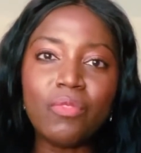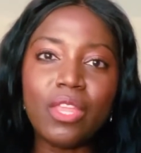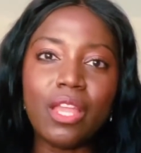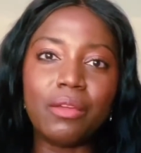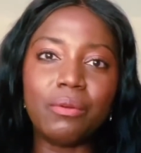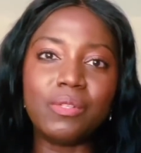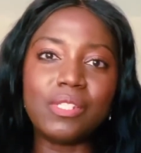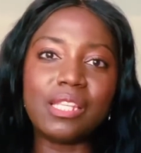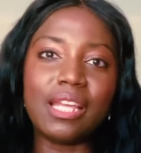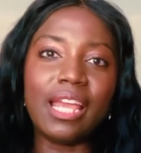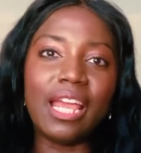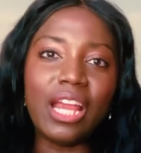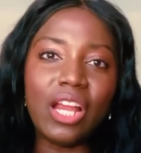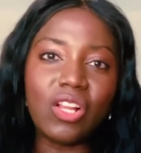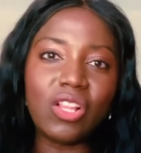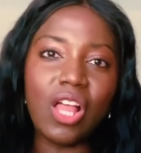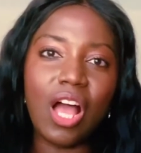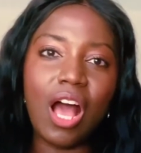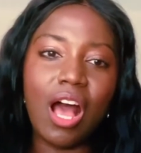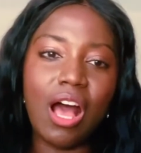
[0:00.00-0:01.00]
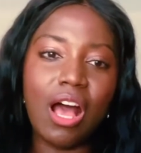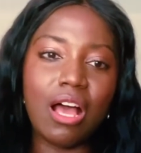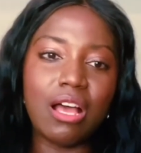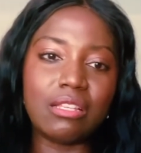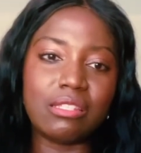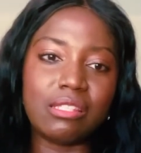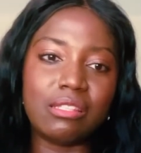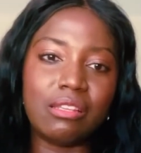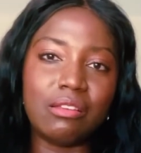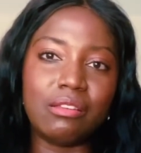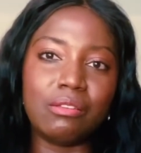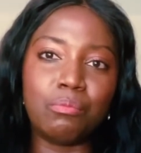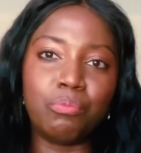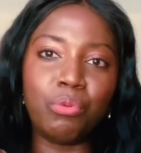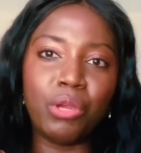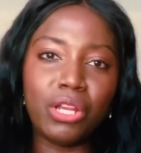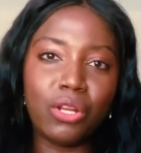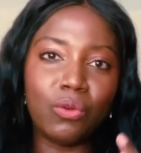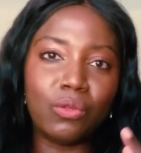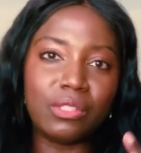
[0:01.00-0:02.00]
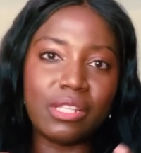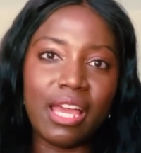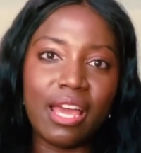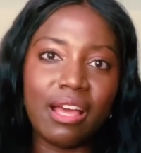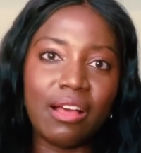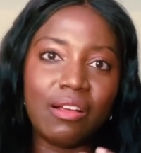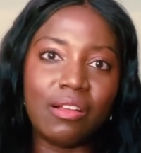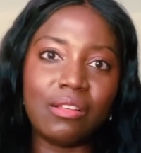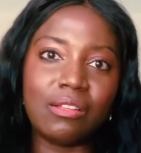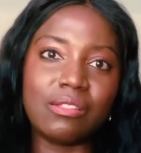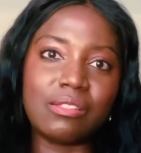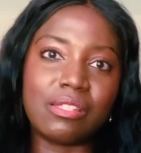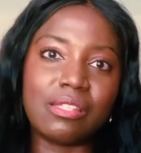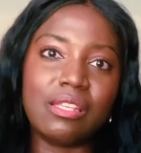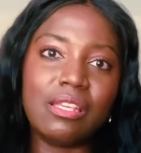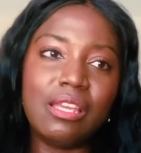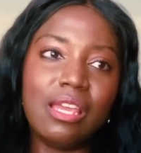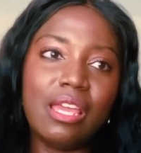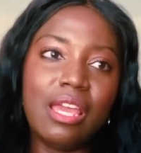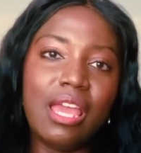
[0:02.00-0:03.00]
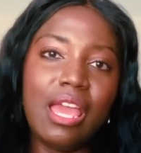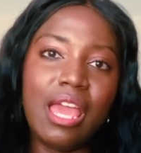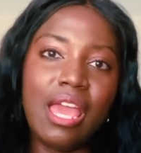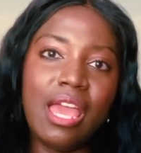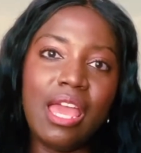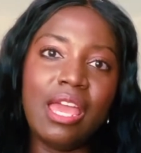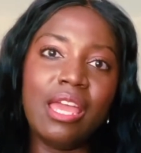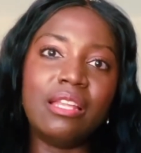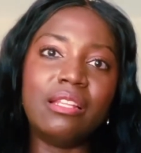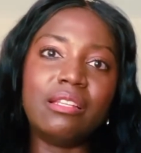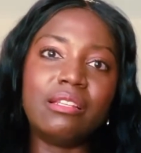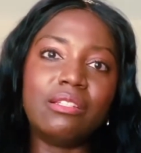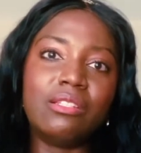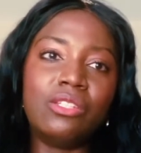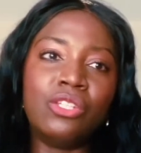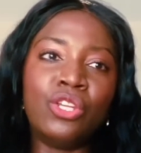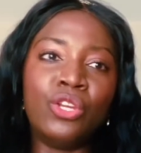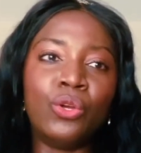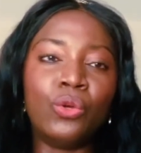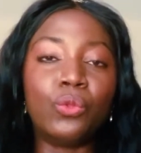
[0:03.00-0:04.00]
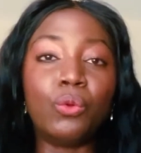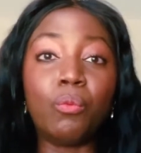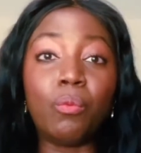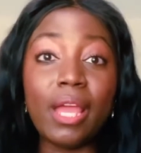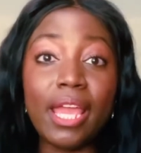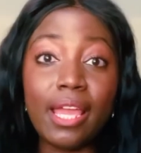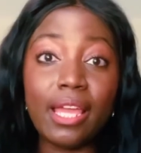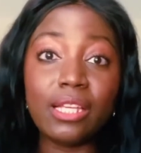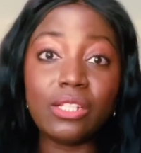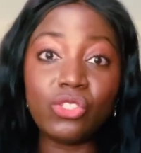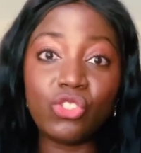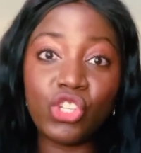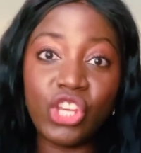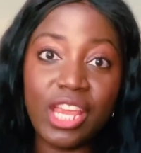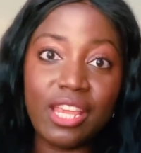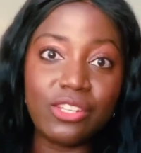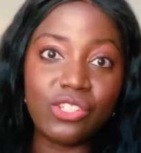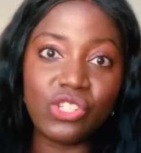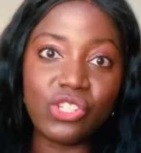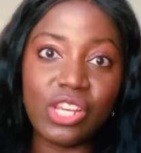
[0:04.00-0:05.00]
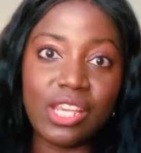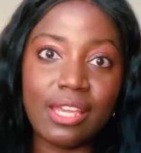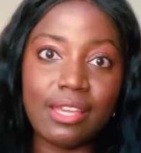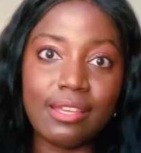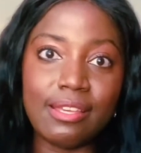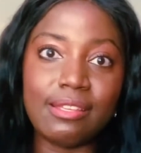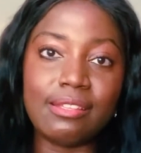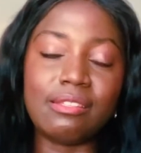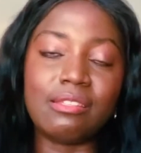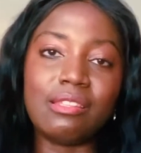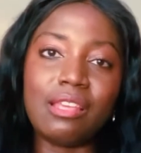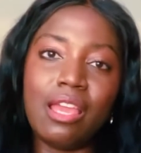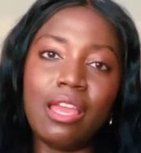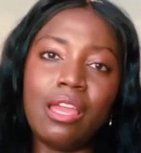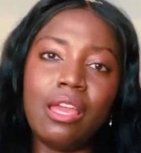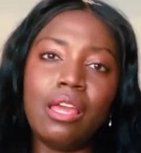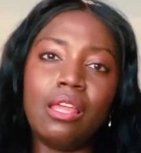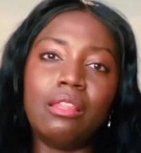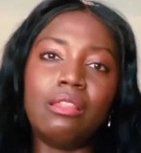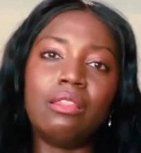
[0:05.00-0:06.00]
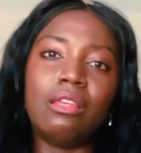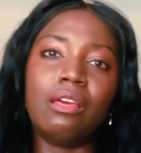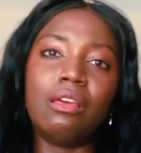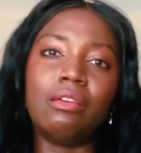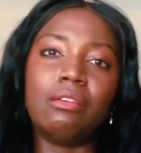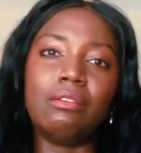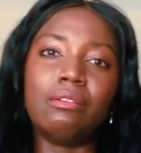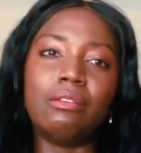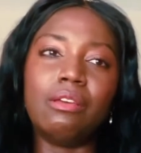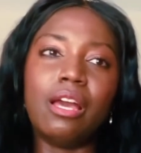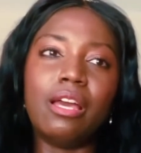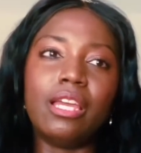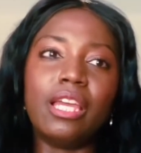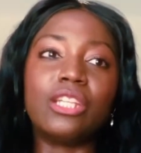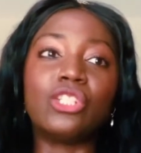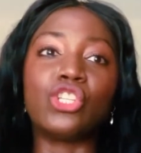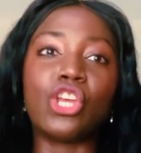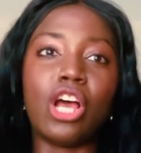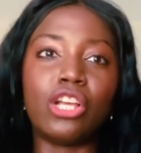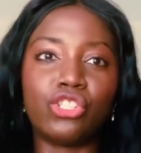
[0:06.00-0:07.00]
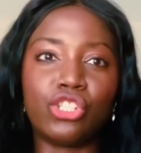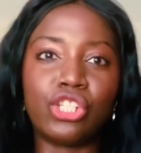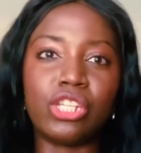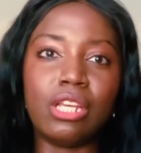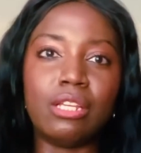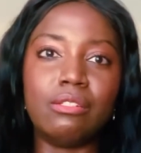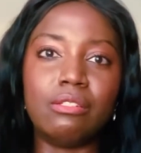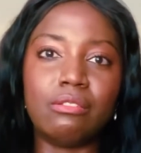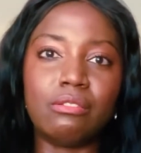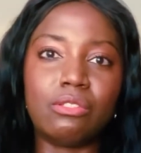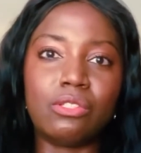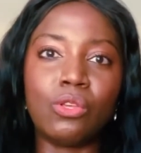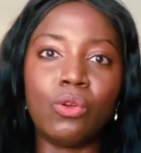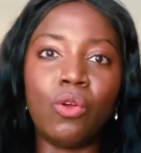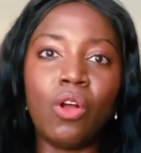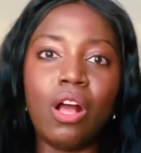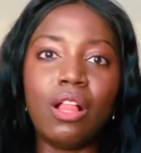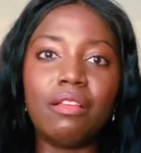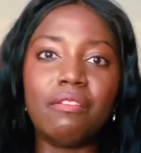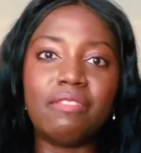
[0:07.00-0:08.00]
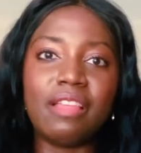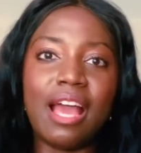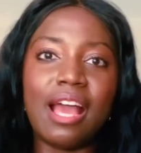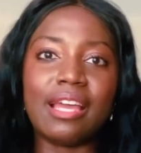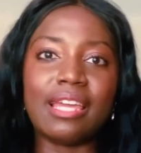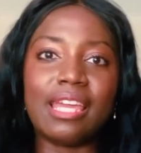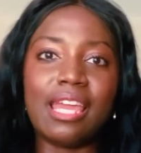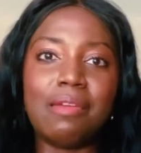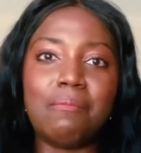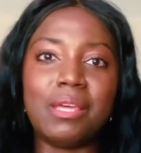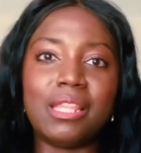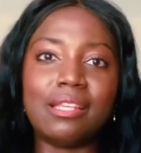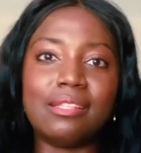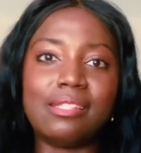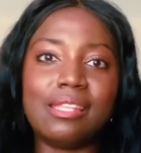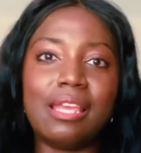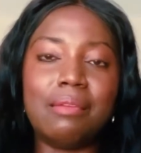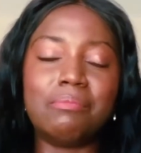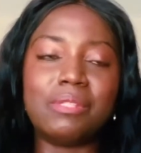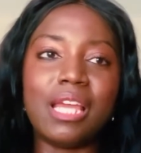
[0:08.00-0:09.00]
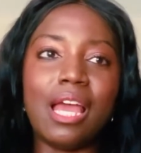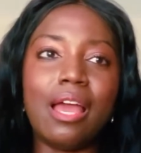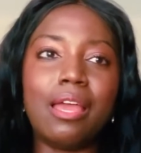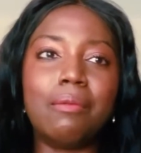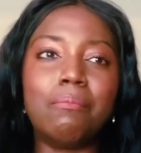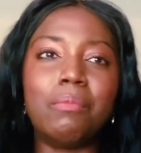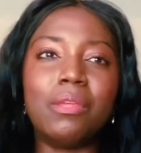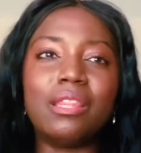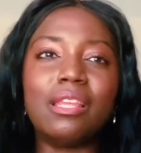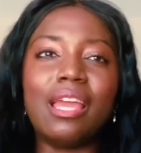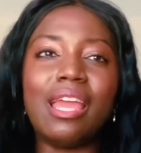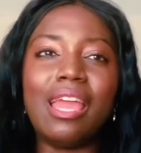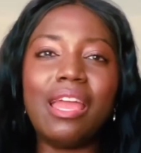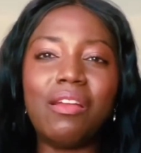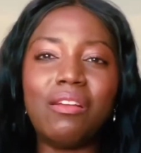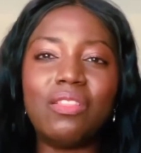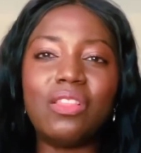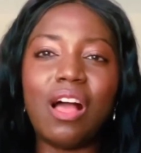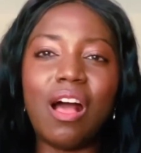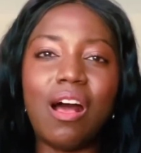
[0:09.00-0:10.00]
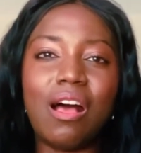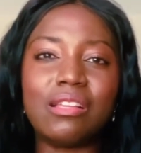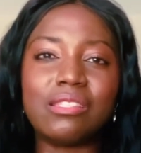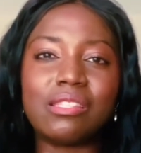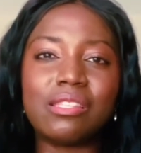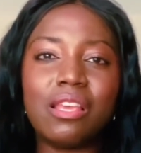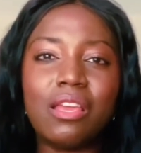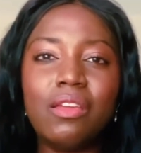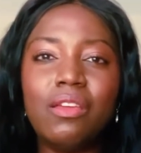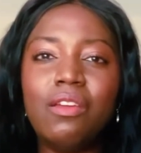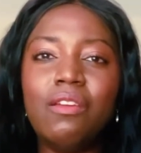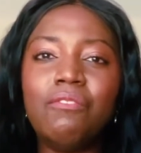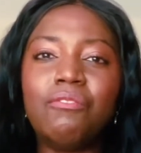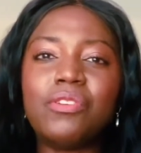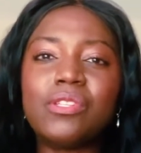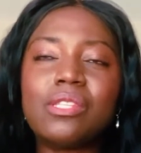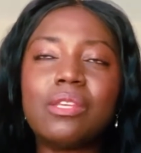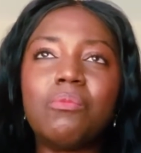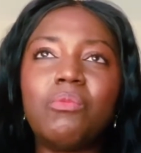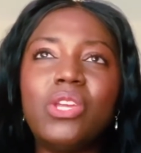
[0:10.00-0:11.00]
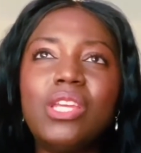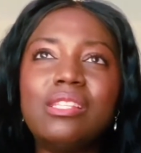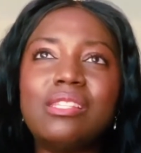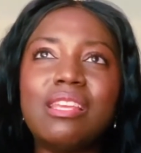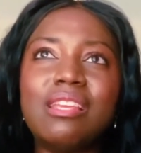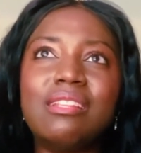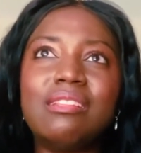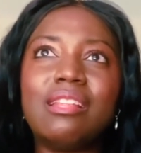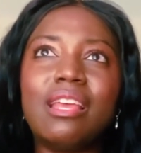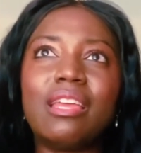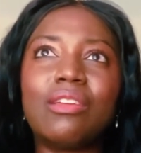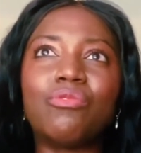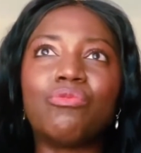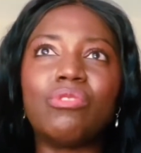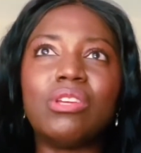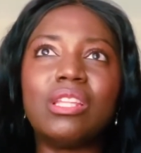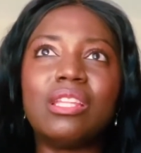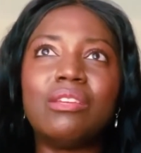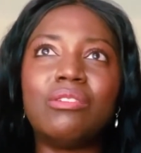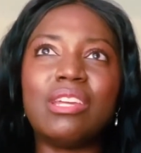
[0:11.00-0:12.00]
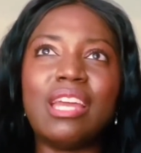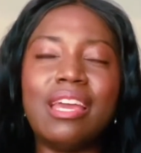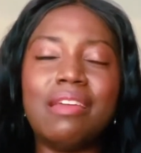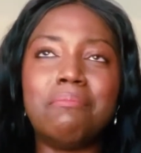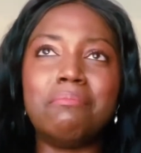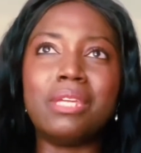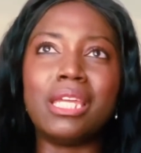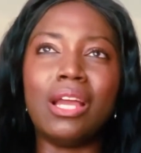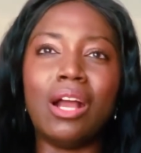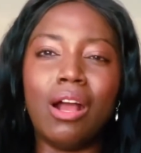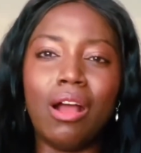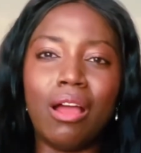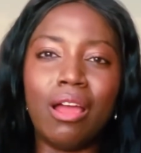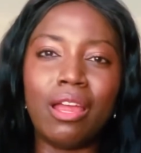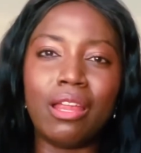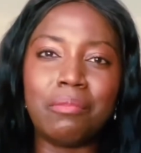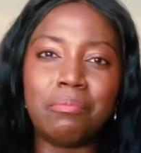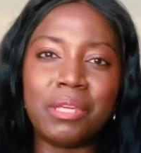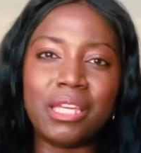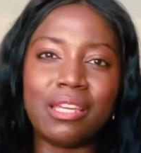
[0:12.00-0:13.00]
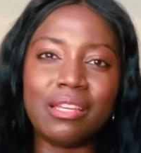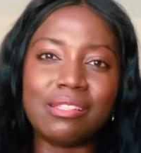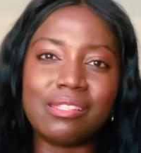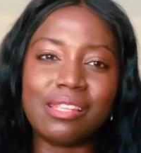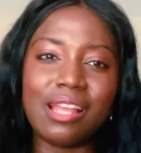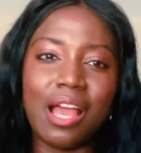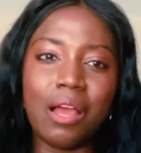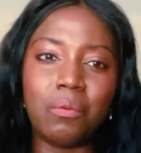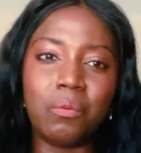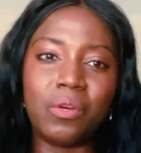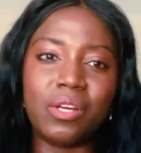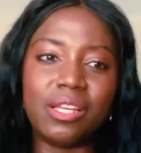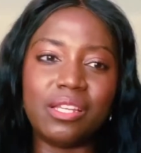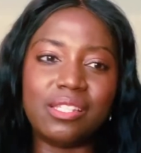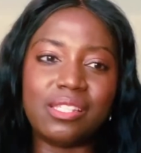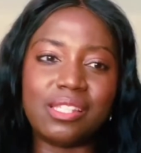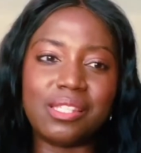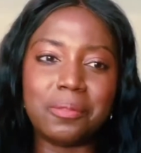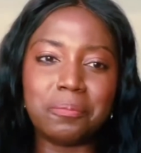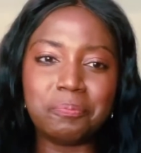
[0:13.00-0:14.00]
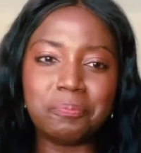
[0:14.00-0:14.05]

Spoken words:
It was the hair loss, the brittle nails, and, the weight changes and the exhaustion. So all of that came at the same time. But the hair loss, for some reason, really hit me hard because that was